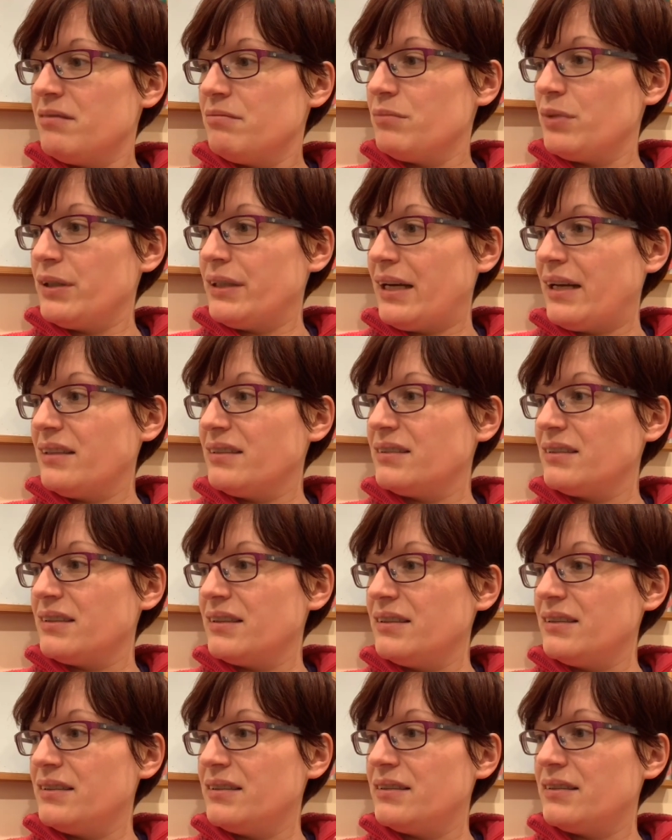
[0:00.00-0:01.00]
But yes,
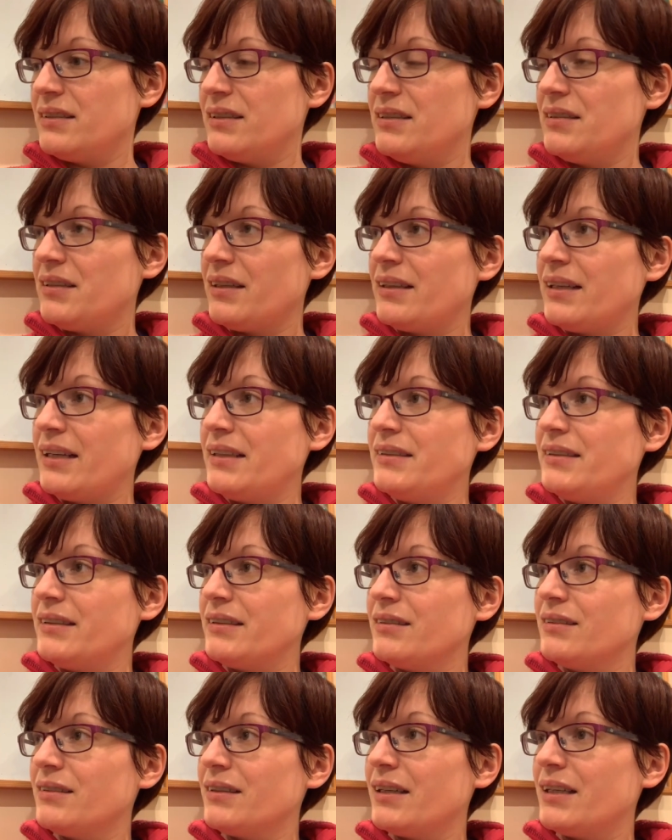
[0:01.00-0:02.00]
it's an
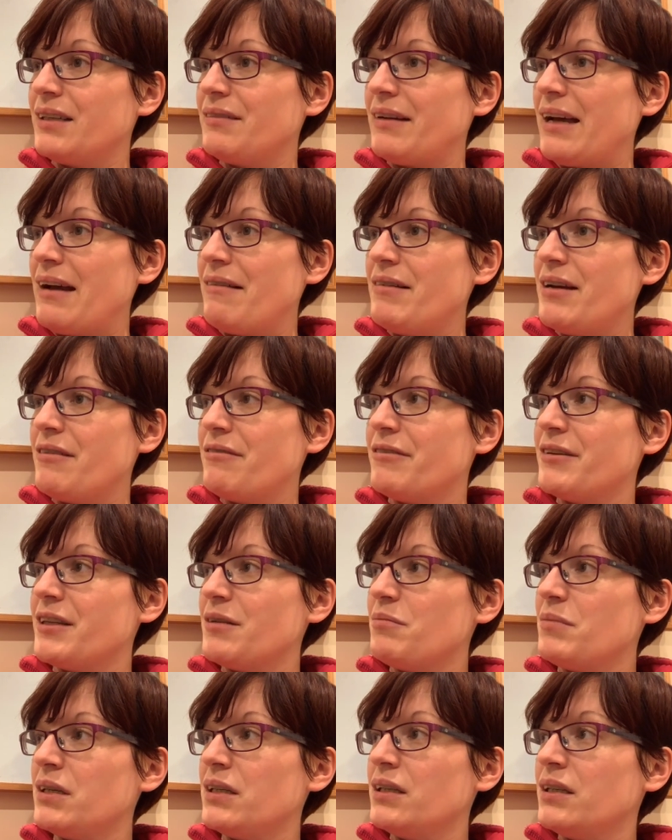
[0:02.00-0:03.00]
ideal kind of area for
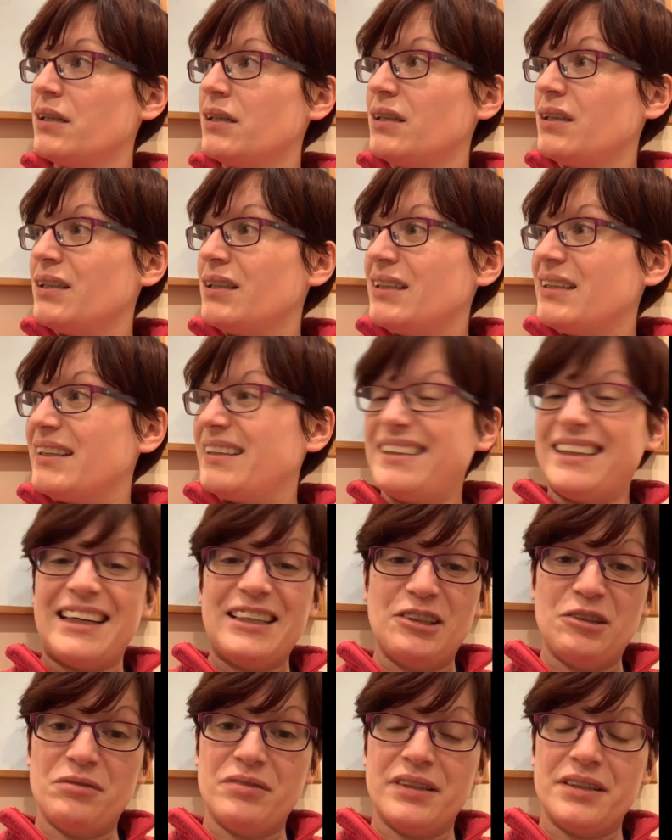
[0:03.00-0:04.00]
them, and I
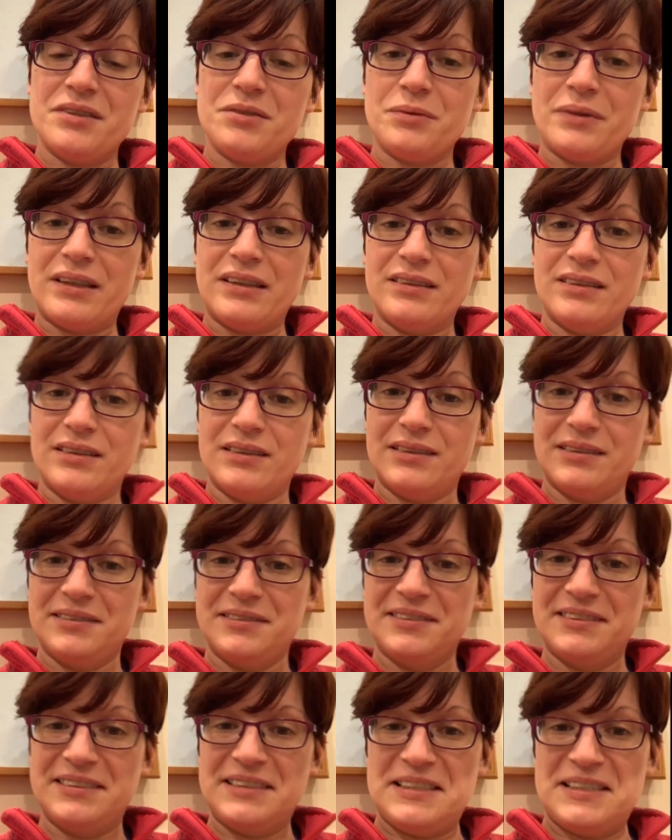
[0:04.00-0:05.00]
love it as well.
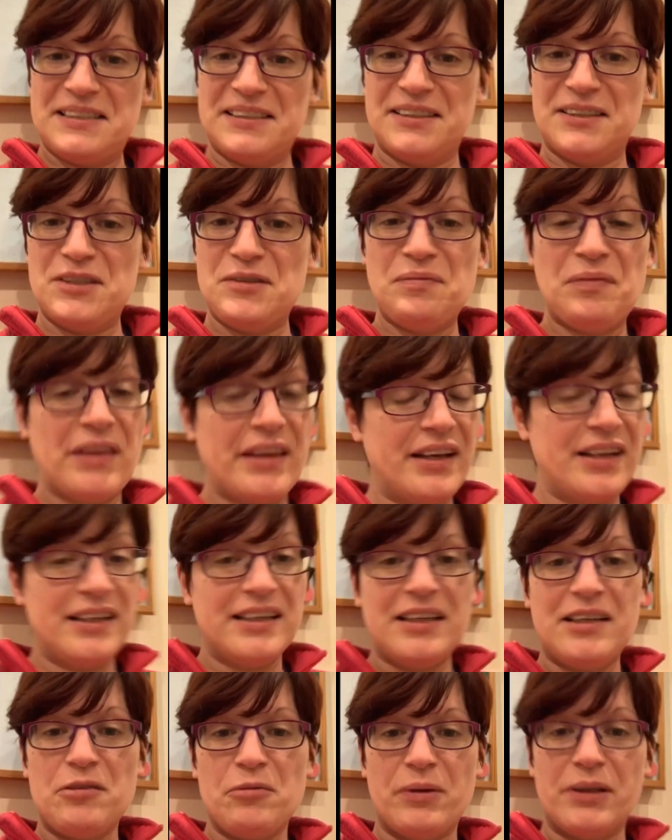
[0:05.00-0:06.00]
So
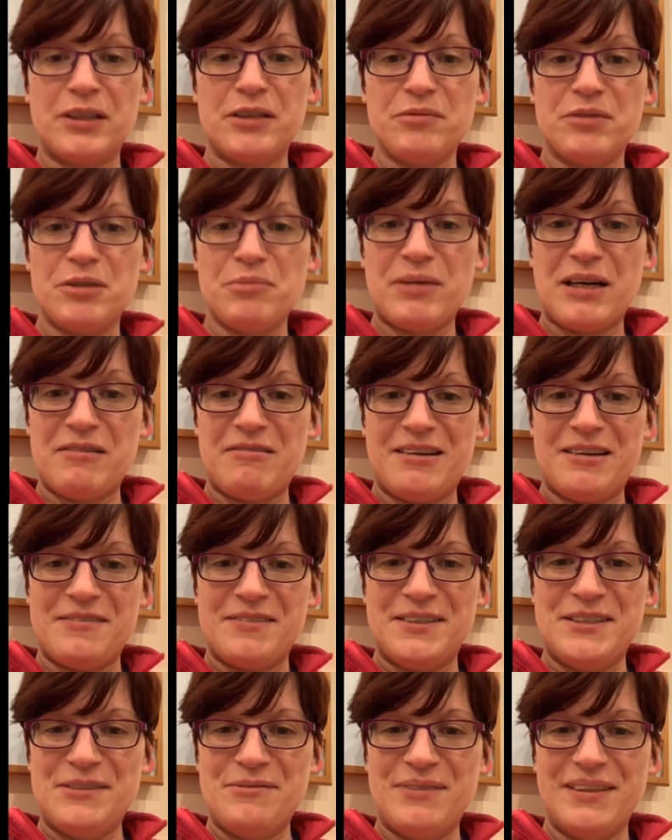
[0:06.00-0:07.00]
welcome to my rat
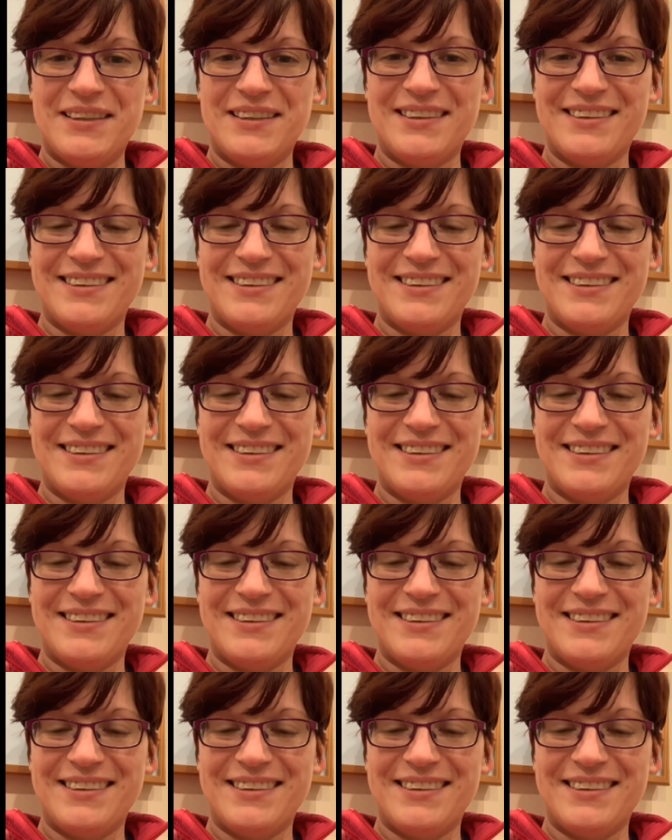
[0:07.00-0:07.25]
room.